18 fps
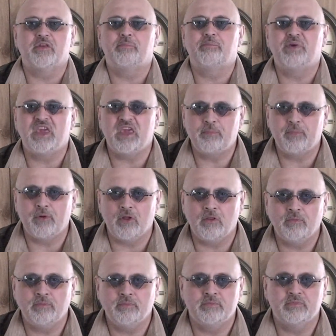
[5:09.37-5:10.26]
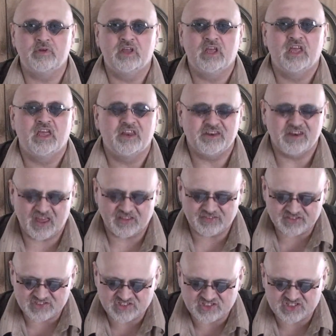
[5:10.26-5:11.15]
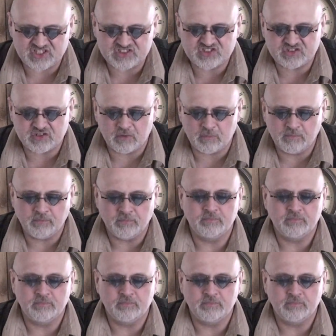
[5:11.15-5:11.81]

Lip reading: people, not the system.